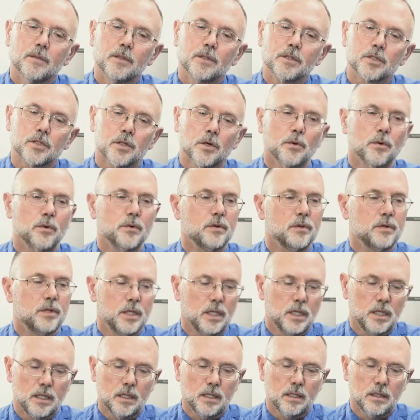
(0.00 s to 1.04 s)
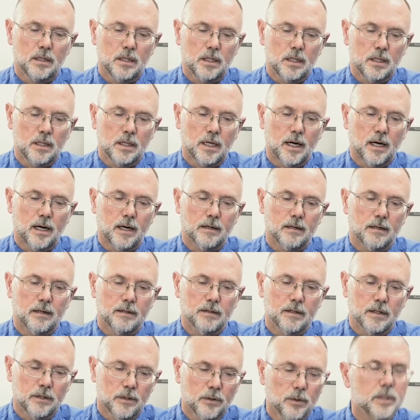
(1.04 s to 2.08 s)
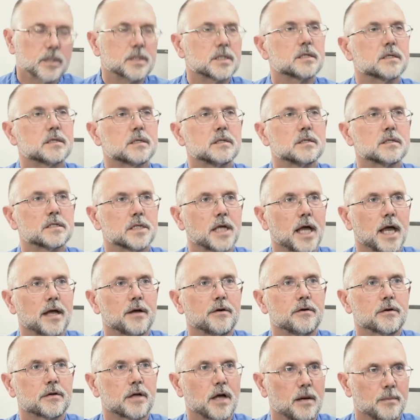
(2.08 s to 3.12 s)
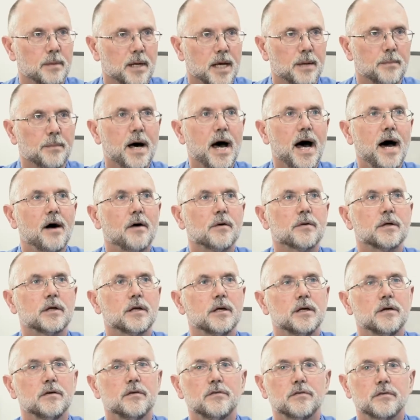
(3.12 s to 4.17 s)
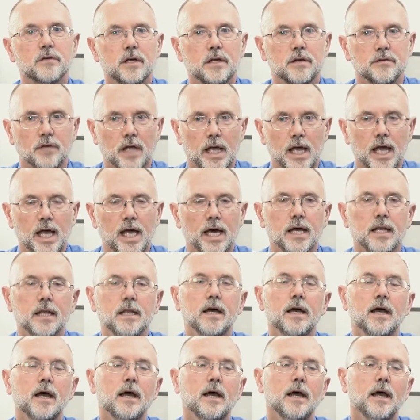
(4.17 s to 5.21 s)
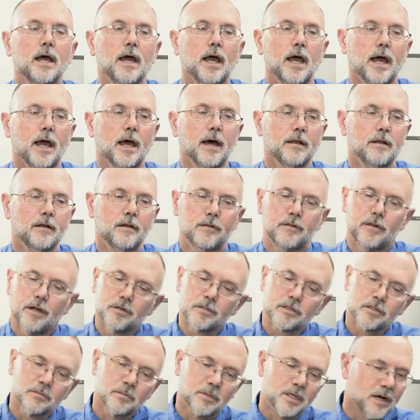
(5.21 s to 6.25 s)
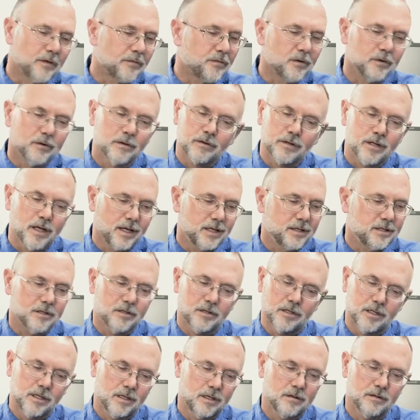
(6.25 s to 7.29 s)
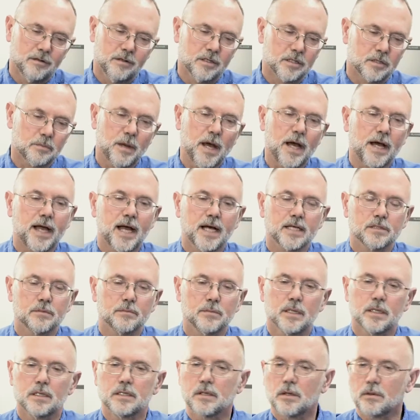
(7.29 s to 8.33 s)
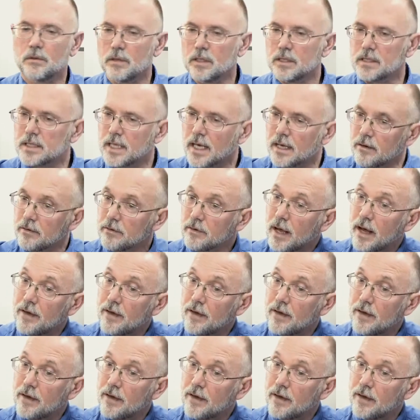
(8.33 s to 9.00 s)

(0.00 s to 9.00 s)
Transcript: So the newest standard coming about is N, and there's some different. The spec hasn't been totally settled.